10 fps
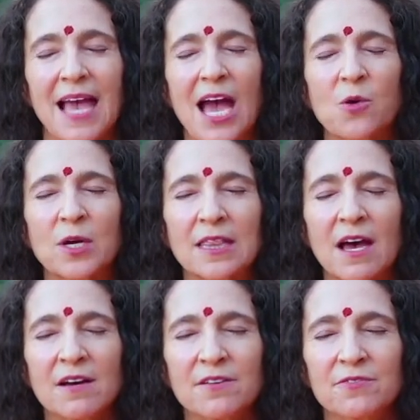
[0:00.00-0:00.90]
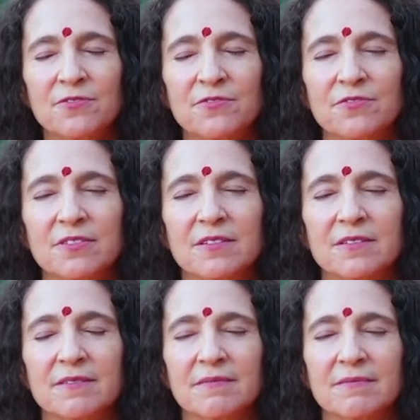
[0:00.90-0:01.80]
our love
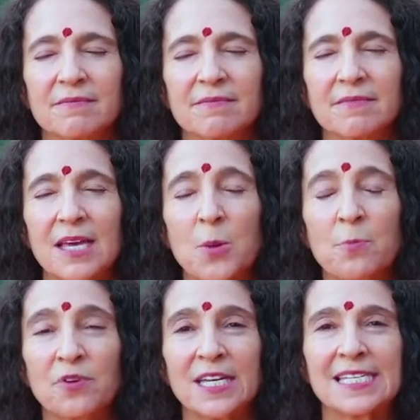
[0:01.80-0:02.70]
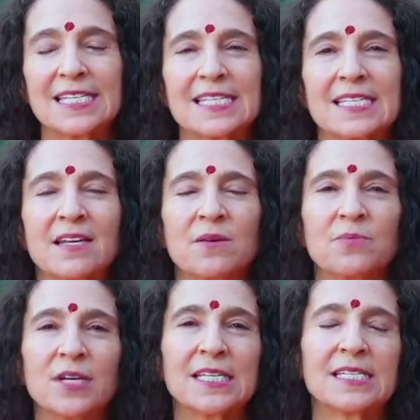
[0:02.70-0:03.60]
embraces and
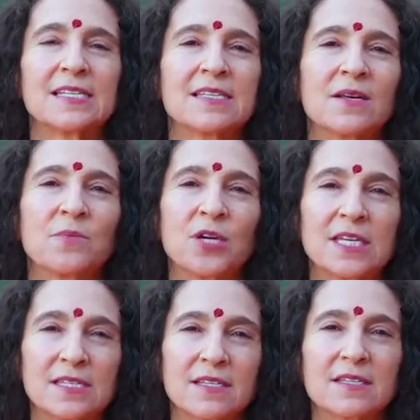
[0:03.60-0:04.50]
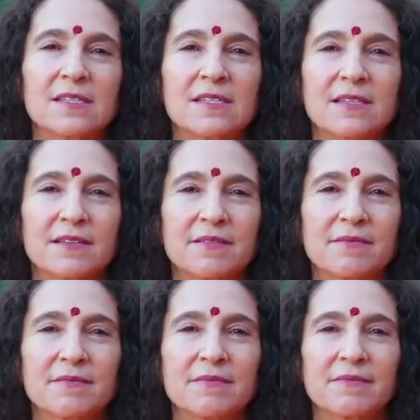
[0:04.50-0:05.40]
embraces and embraces
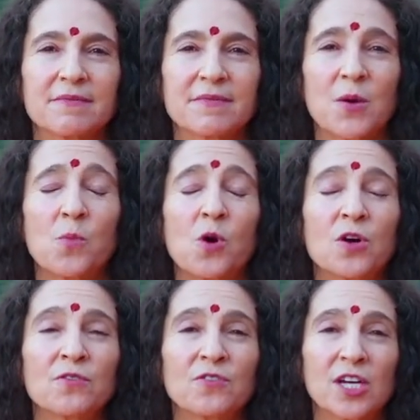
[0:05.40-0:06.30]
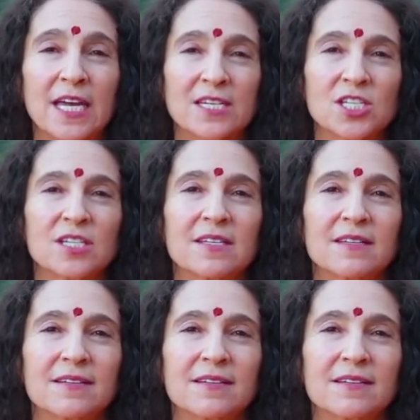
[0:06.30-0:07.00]
more of creation.